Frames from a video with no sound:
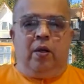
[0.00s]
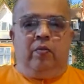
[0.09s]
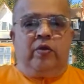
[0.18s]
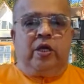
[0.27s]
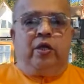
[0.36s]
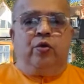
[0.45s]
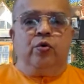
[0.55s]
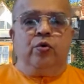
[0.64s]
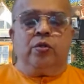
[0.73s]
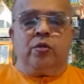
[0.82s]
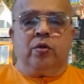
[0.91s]
which I
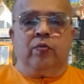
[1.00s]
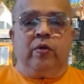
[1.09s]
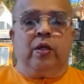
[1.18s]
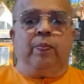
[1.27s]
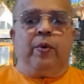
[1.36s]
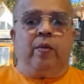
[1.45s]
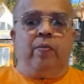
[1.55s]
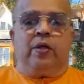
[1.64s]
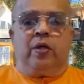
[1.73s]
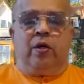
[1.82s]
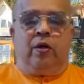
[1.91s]
use with the
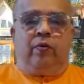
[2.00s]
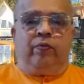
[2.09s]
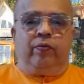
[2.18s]
permission of